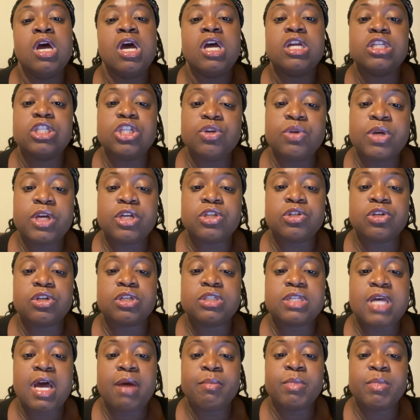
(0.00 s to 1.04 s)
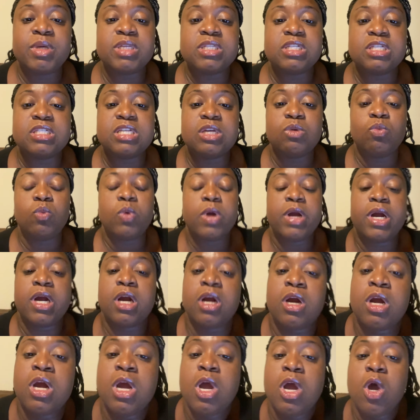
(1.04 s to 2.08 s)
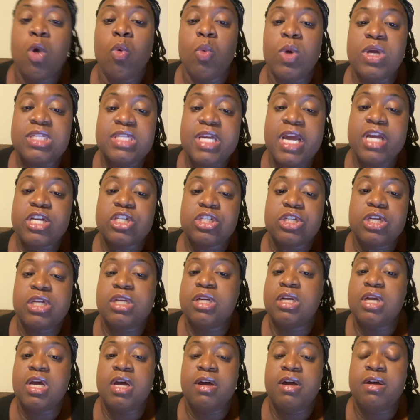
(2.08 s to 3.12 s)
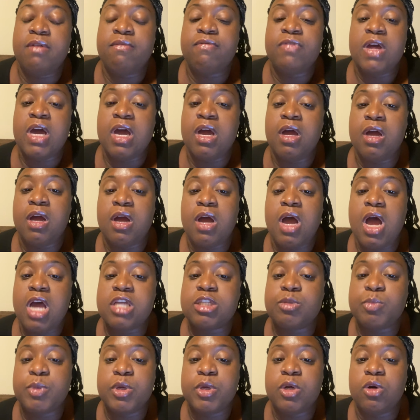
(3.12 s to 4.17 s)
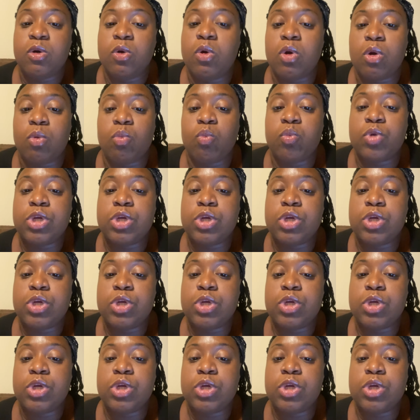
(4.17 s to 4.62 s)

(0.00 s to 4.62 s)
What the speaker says: until you get your assignment to see what section of the hospital, or,